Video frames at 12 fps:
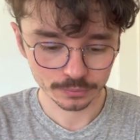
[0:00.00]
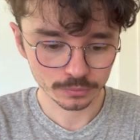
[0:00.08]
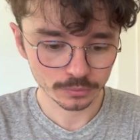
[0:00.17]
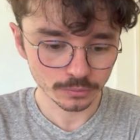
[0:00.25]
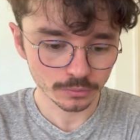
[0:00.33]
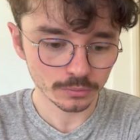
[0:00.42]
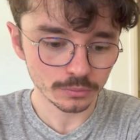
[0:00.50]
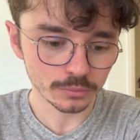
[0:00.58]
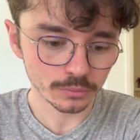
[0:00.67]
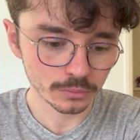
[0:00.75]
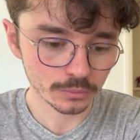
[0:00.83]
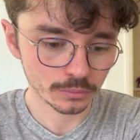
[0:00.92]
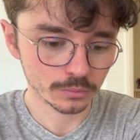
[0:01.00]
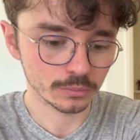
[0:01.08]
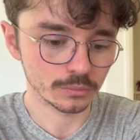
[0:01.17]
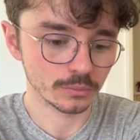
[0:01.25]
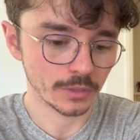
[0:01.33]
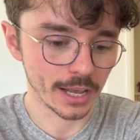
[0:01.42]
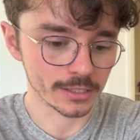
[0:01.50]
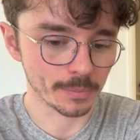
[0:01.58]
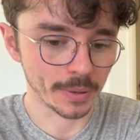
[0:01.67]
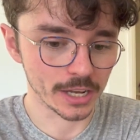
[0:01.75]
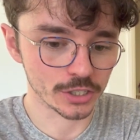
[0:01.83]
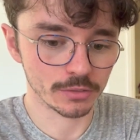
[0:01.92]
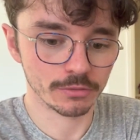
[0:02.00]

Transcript: that, like, has a passion